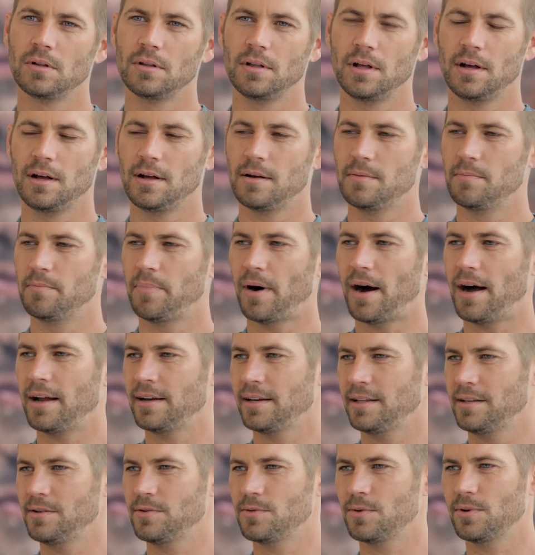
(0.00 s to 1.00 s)

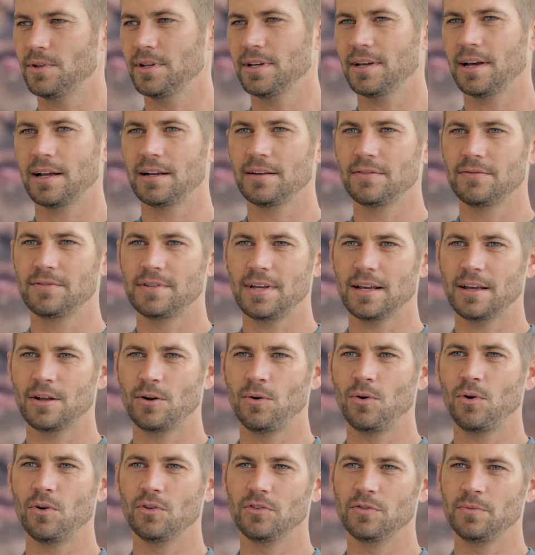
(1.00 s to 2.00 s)
Botany has really kind of taken
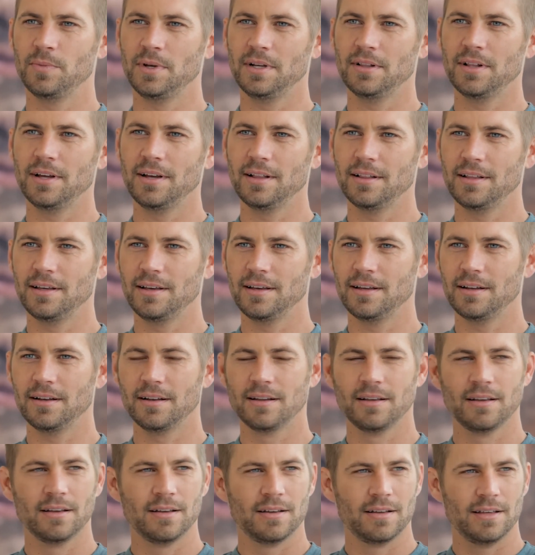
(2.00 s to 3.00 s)
a hold of me lately, and
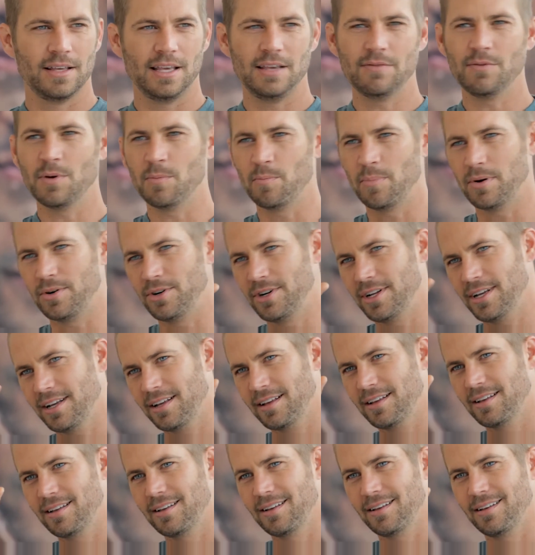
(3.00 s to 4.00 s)
even
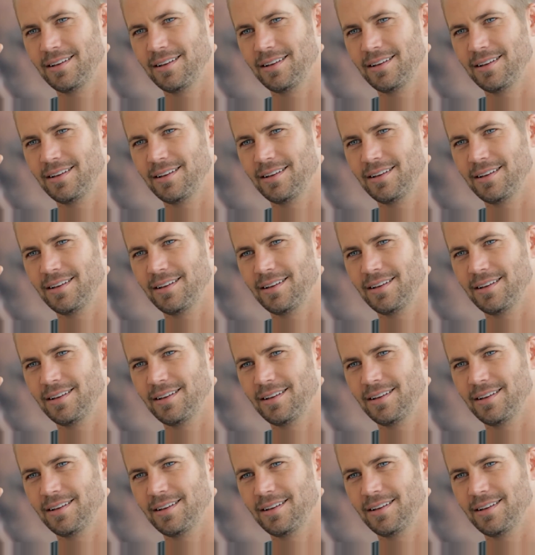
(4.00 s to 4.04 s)
birding,